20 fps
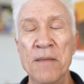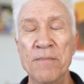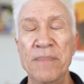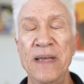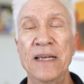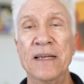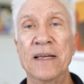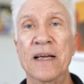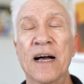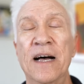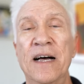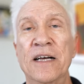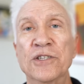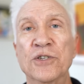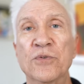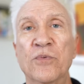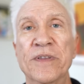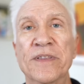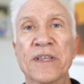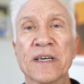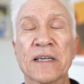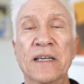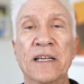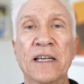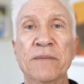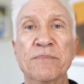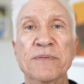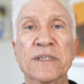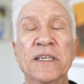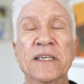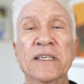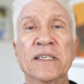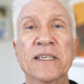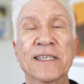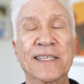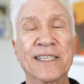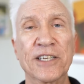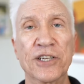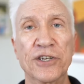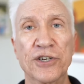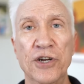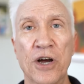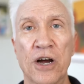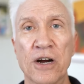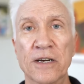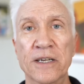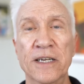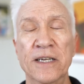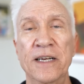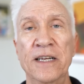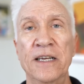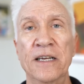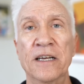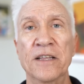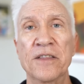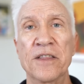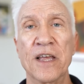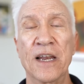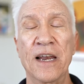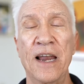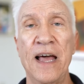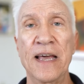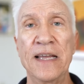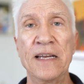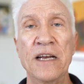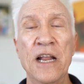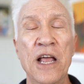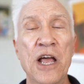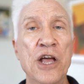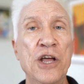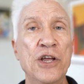Because with eclipses, it's a darkening of the light.